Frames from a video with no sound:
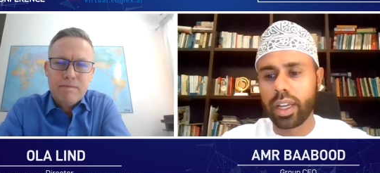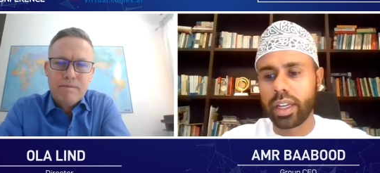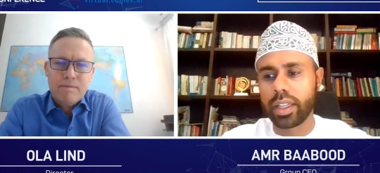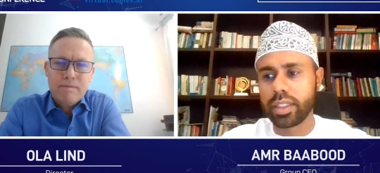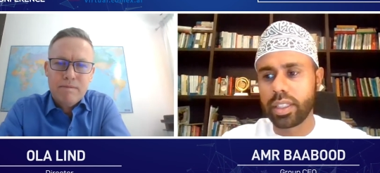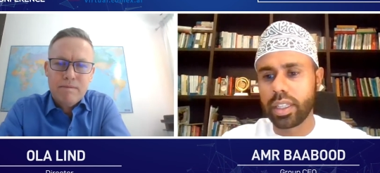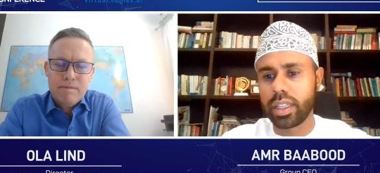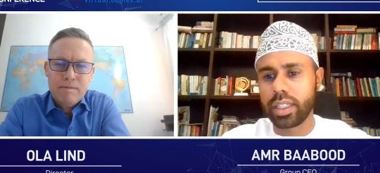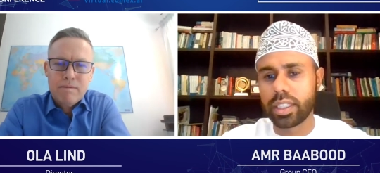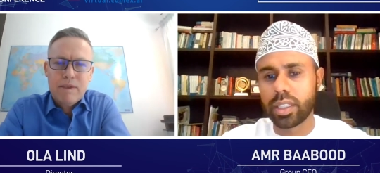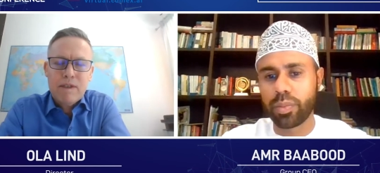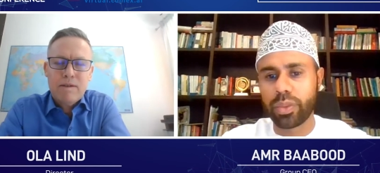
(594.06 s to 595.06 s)
Speaker 1: and uh,
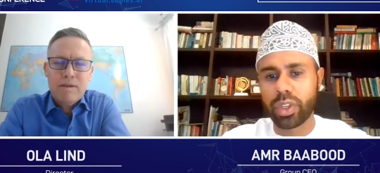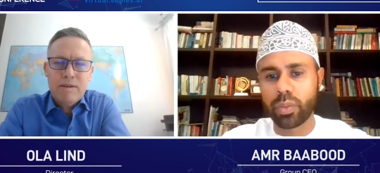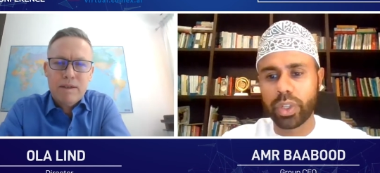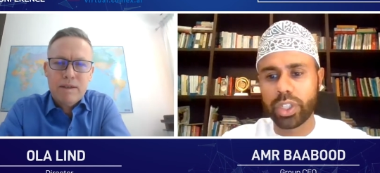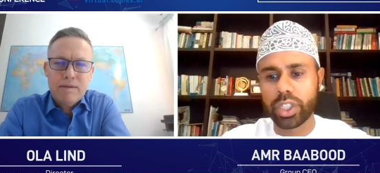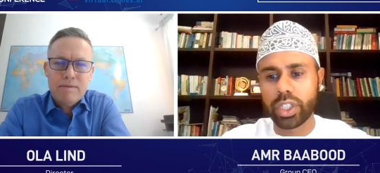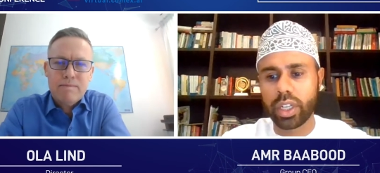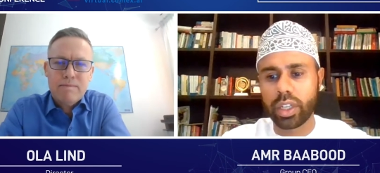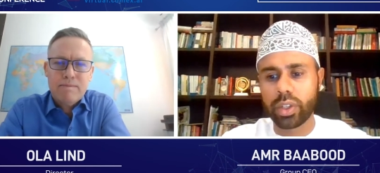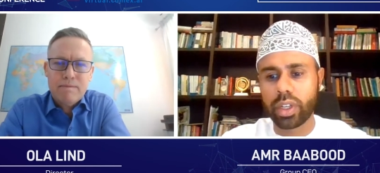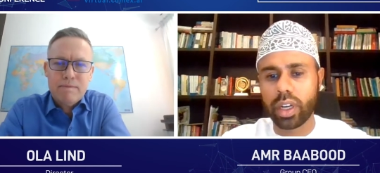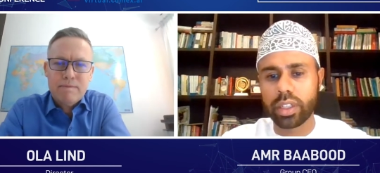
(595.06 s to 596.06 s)
it's something which uh,
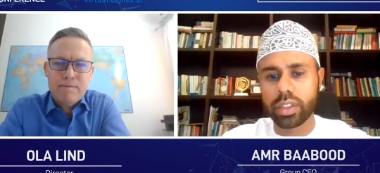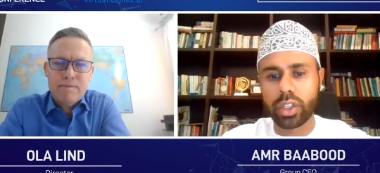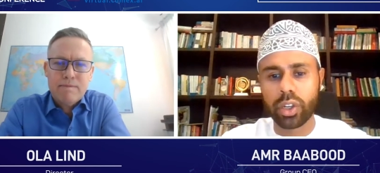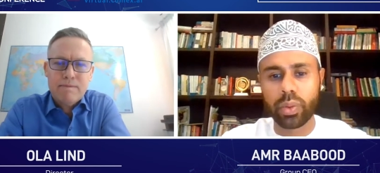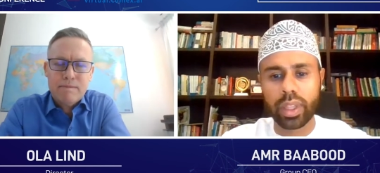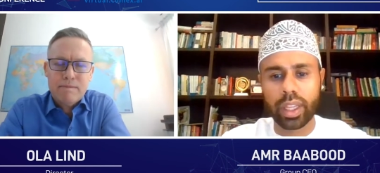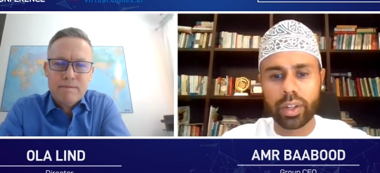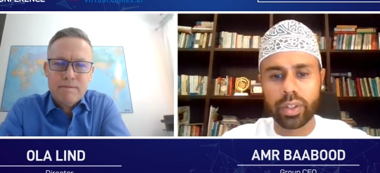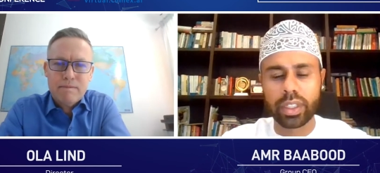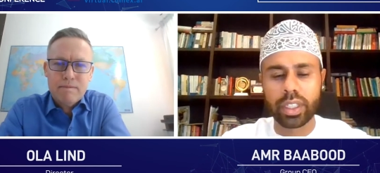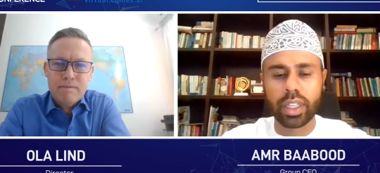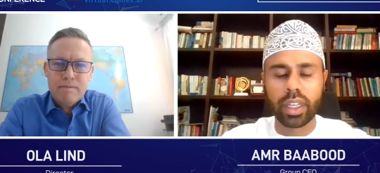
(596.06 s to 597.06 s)
you can't go
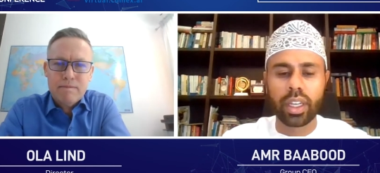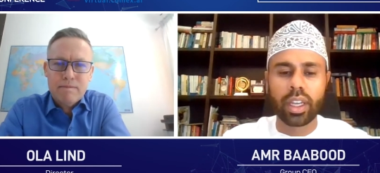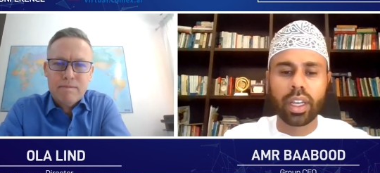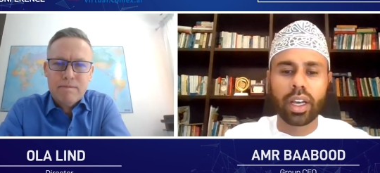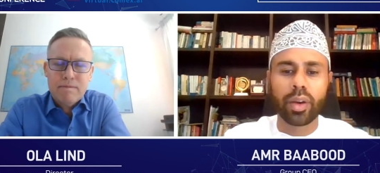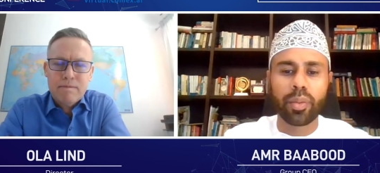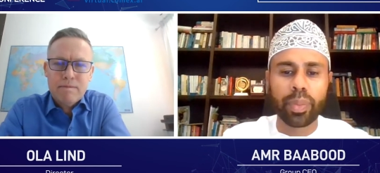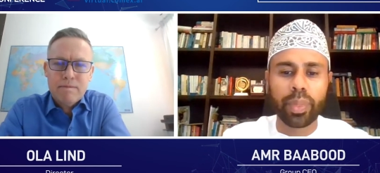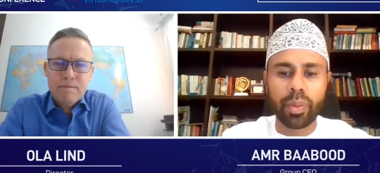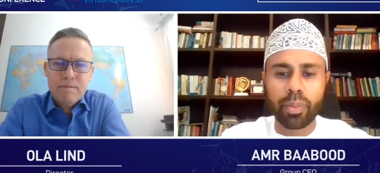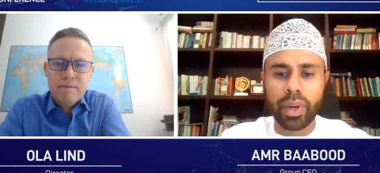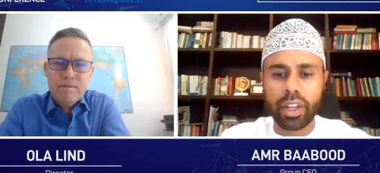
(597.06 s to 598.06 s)
without. Um,
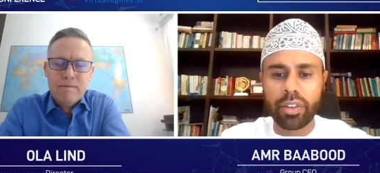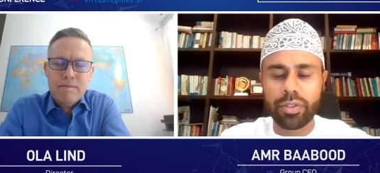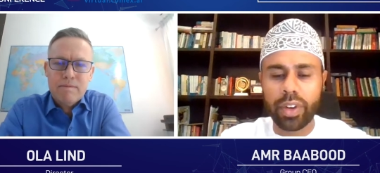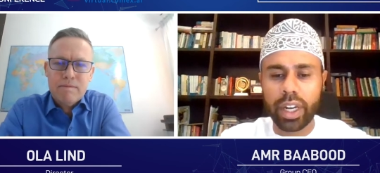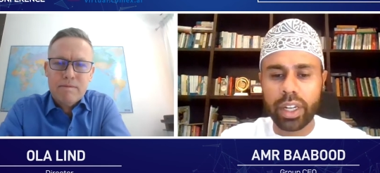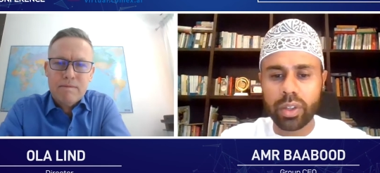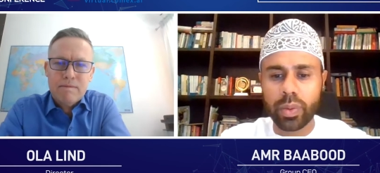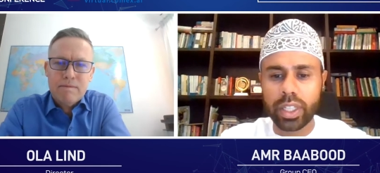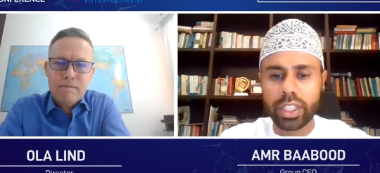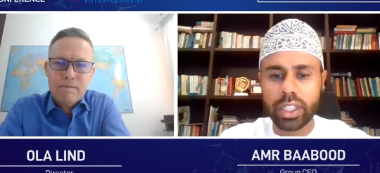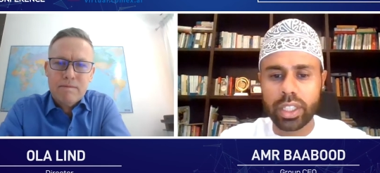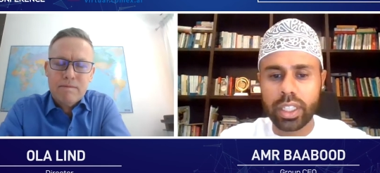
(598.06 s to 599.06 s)
my final
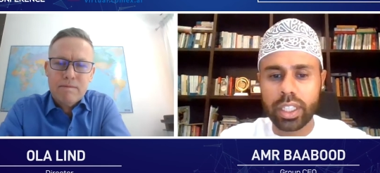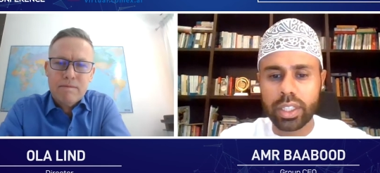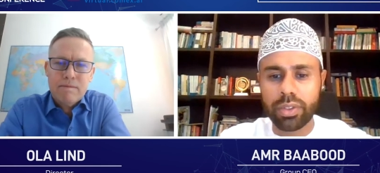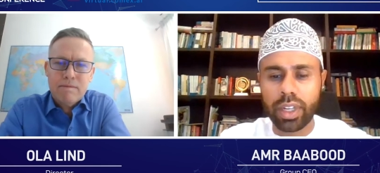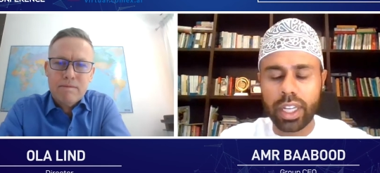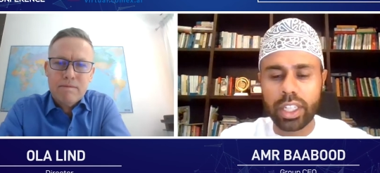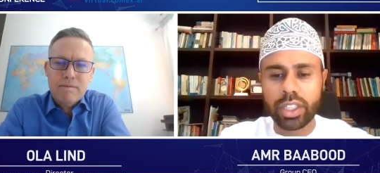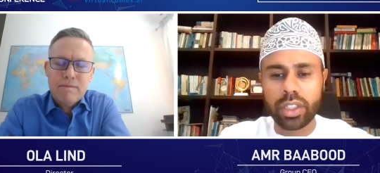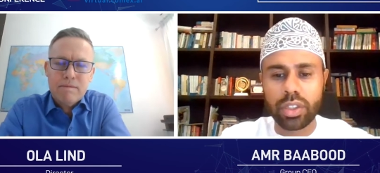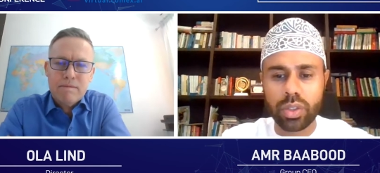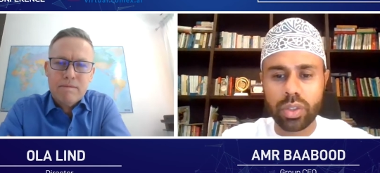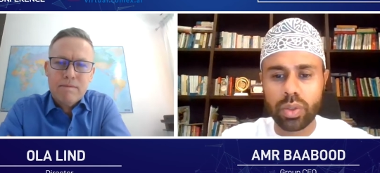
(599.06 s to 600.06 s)
question is in
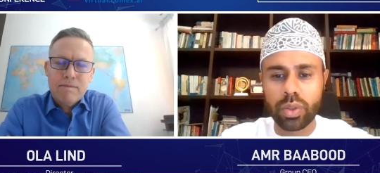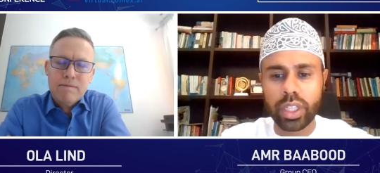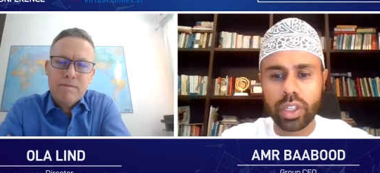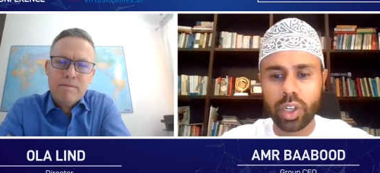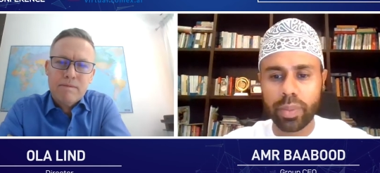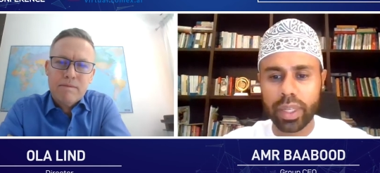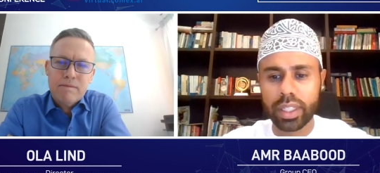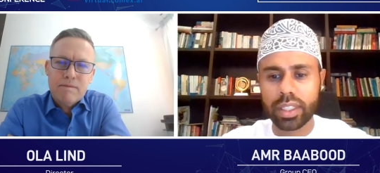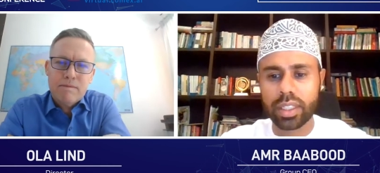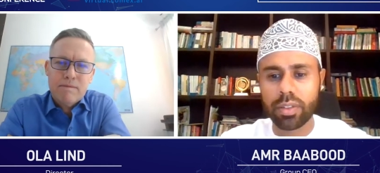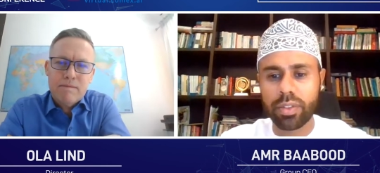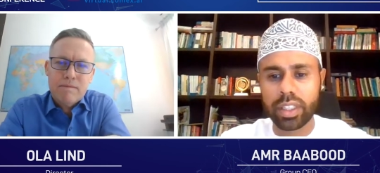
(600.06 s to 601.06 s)
relation to the
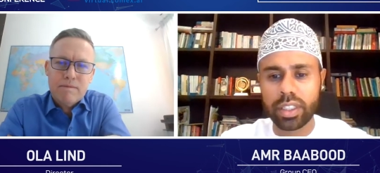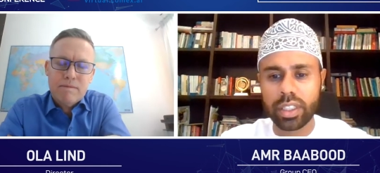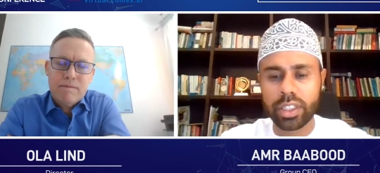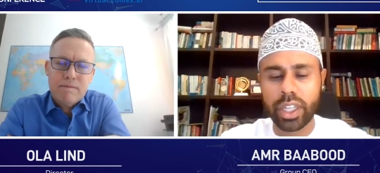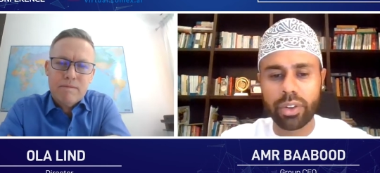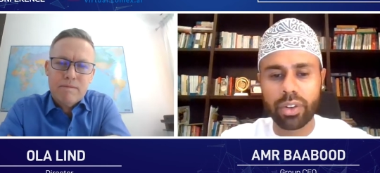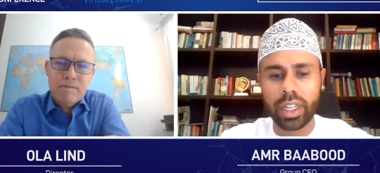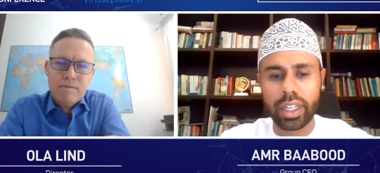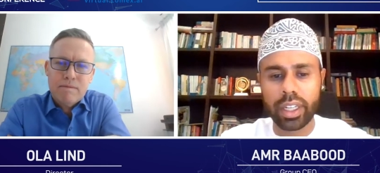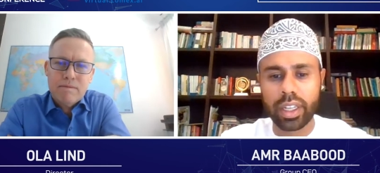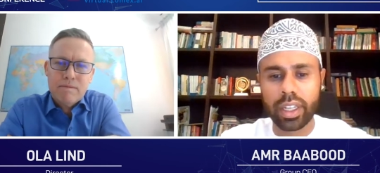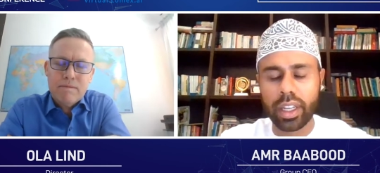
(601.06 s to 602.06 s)
COMEX event
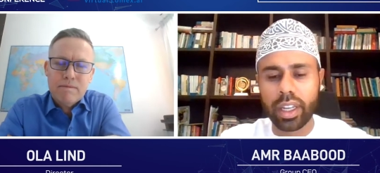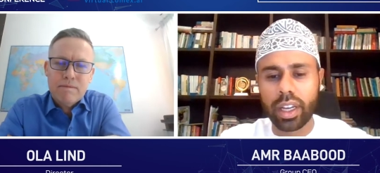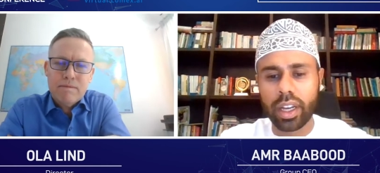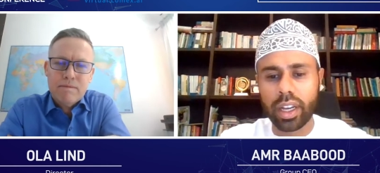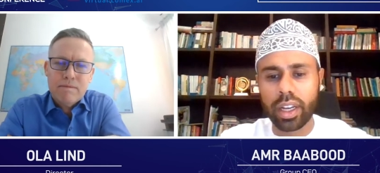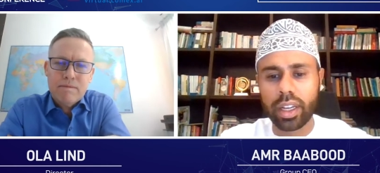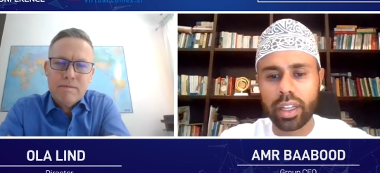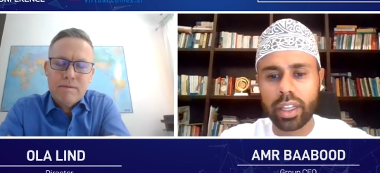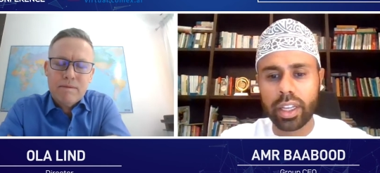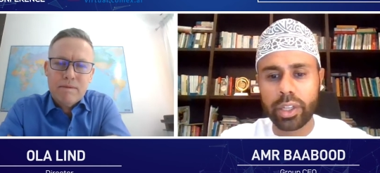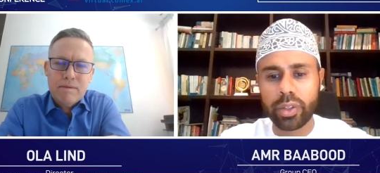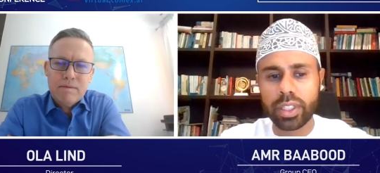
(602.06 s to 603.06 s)
generally. Uh,
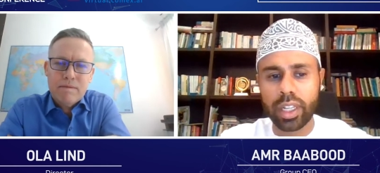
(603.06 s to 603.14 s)
can you